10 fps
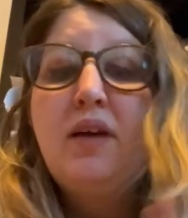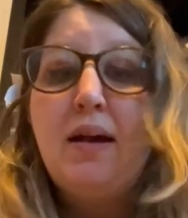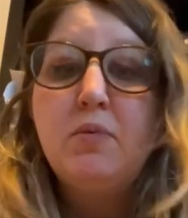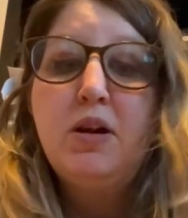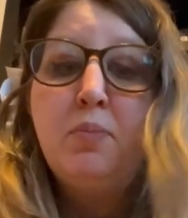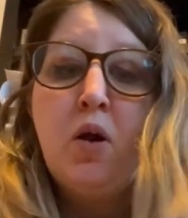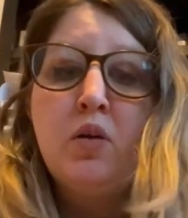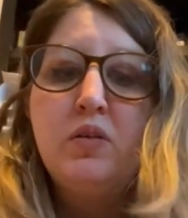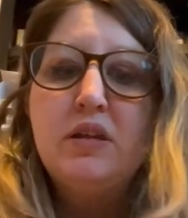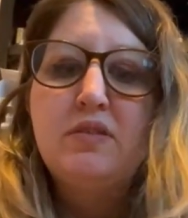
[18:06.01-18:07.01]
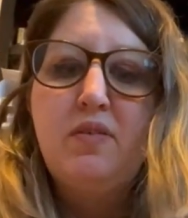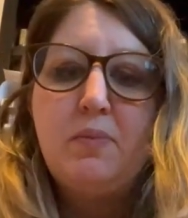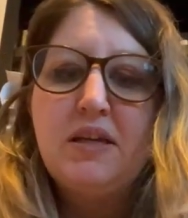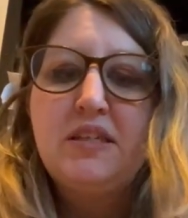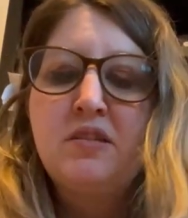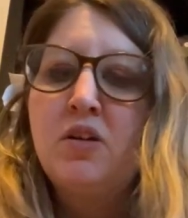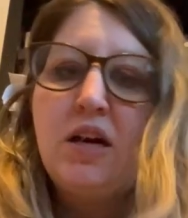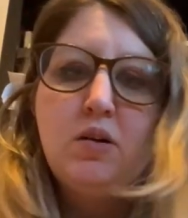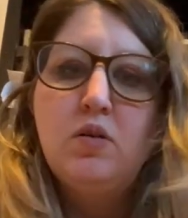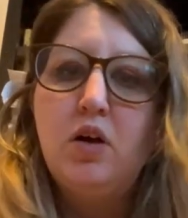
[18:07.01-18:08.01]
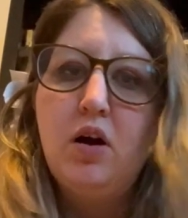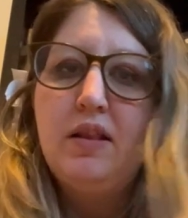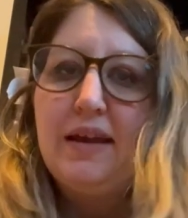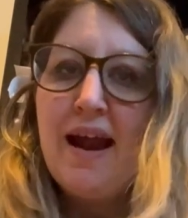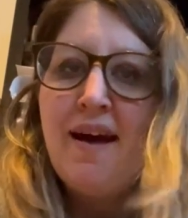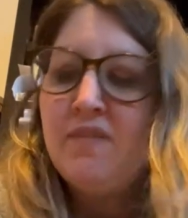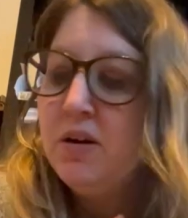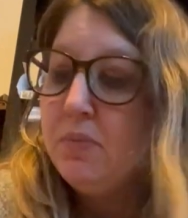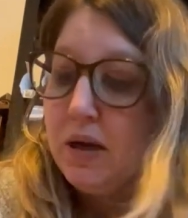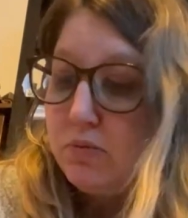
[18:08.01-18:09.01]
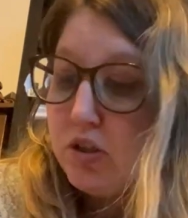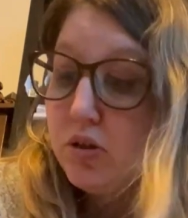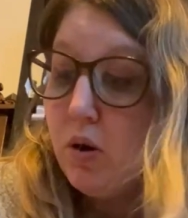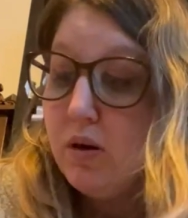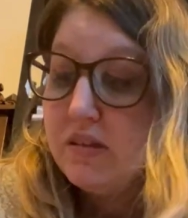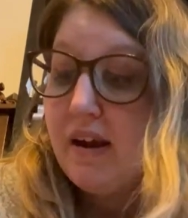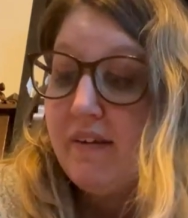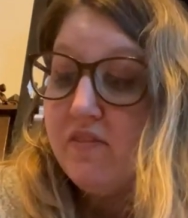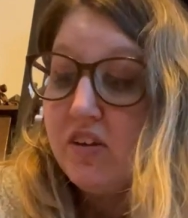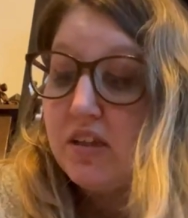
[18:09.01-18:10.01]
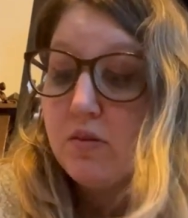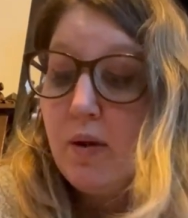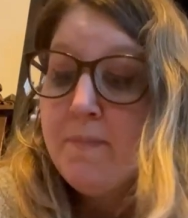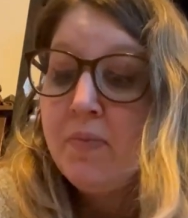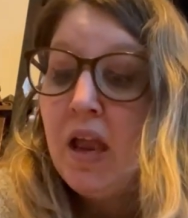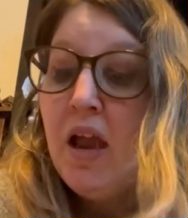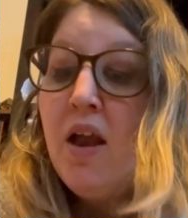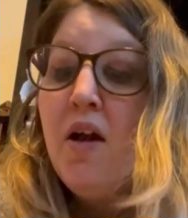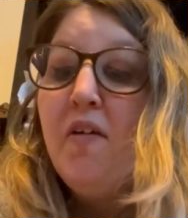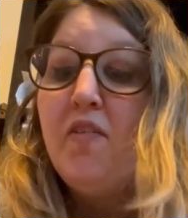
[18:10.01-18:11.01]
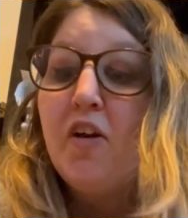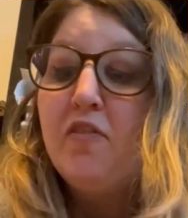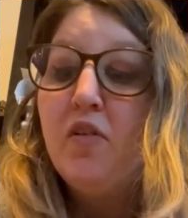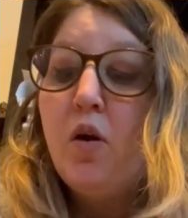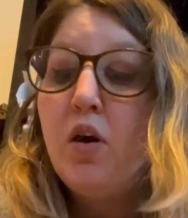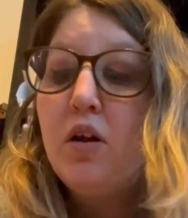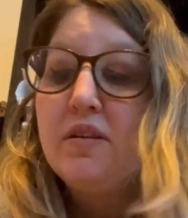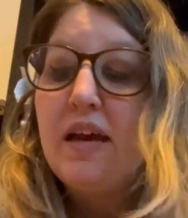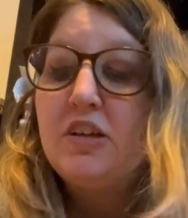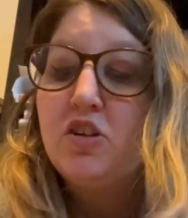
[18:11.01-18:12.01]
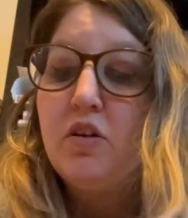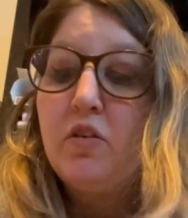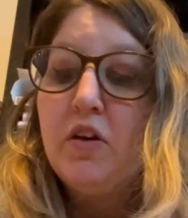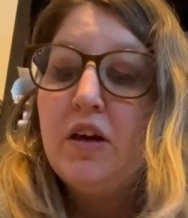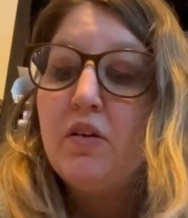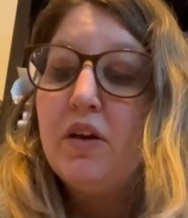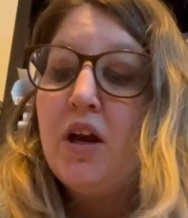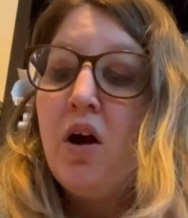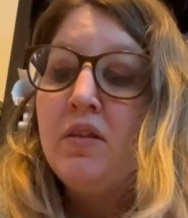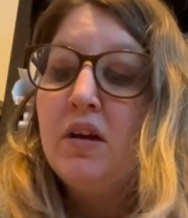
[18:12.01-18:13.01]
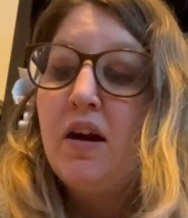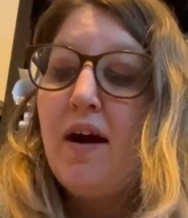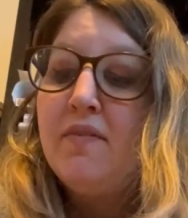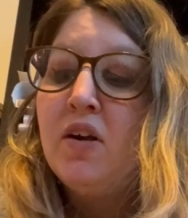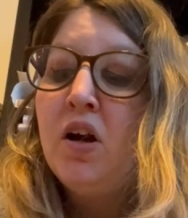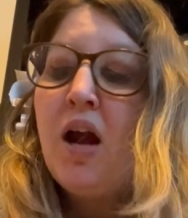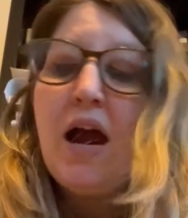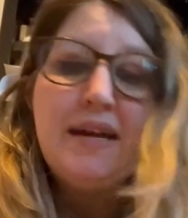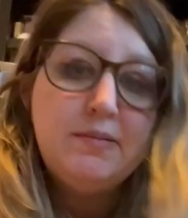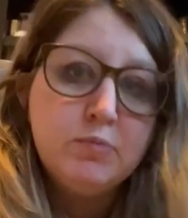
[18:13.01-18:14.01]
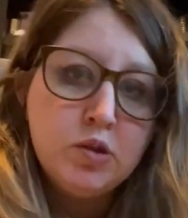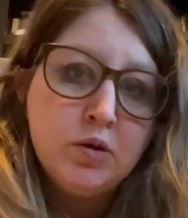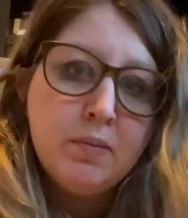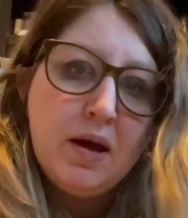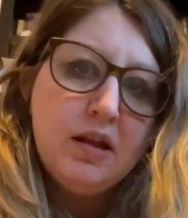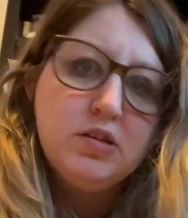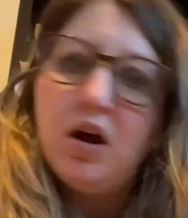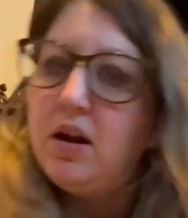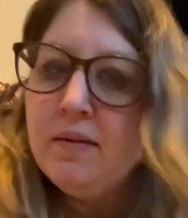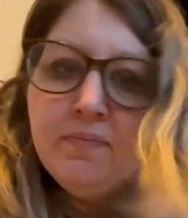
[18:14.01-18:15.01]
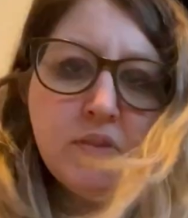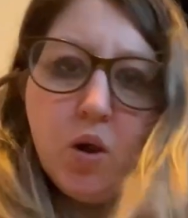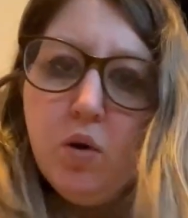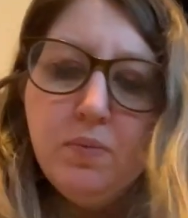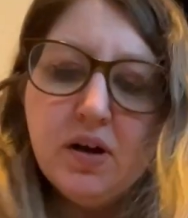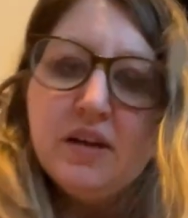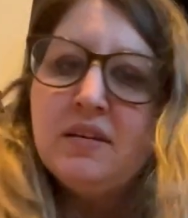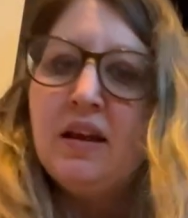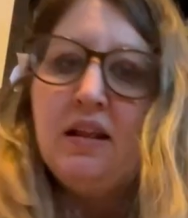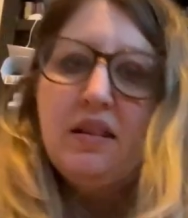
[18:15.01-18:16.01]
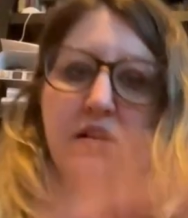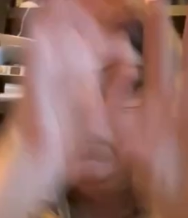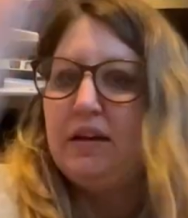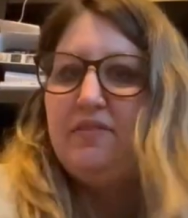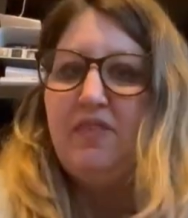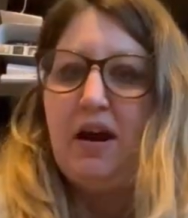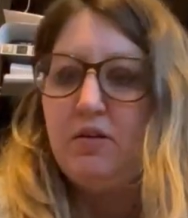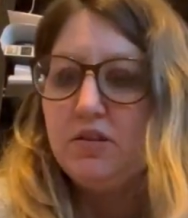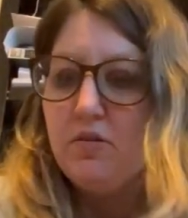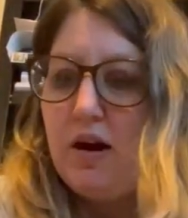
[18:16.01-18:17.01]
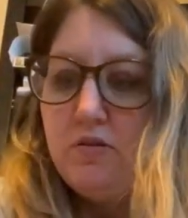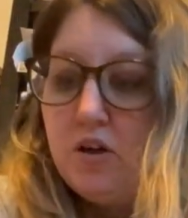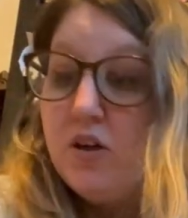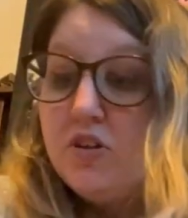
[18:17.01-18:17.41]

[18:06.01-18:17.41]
I'm gonna borrow this from my sister. I don't currently have it, but I'm so excited for this one. For floral / greenery on the cover, I'm doing Belladonna. The whole book is like literally flowers around her.